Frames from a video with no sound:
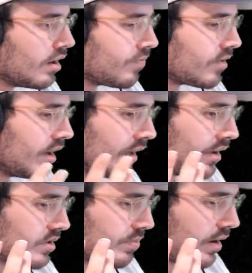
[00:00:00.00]

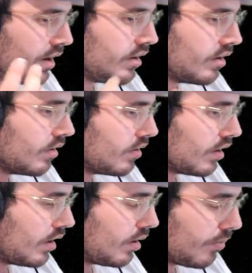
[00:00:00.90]
olanzapine, and
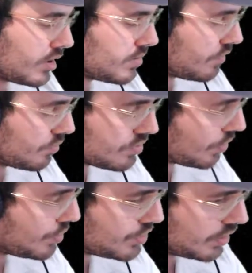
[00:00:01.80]
it makes me feel so
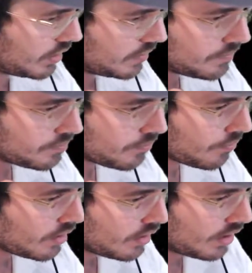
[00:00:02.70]
shitty.
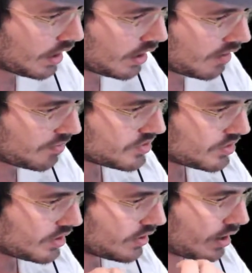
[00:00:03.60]
And I've been
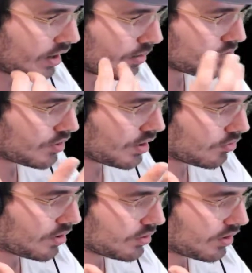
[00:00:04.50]
sitting there and I'm trying to
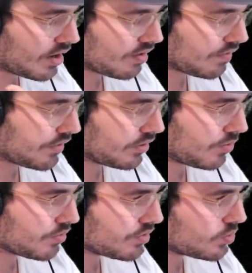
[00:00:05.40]
recreate that feeling
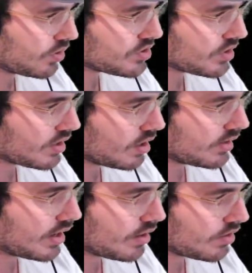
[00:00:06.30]
with a Switch, and I can't
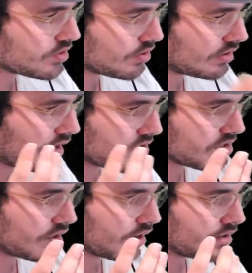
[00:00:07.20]
get it. So last
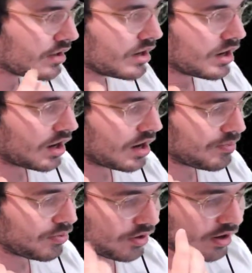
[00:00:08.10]
night I
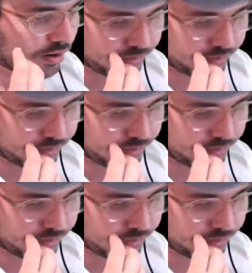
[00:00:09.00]
booted up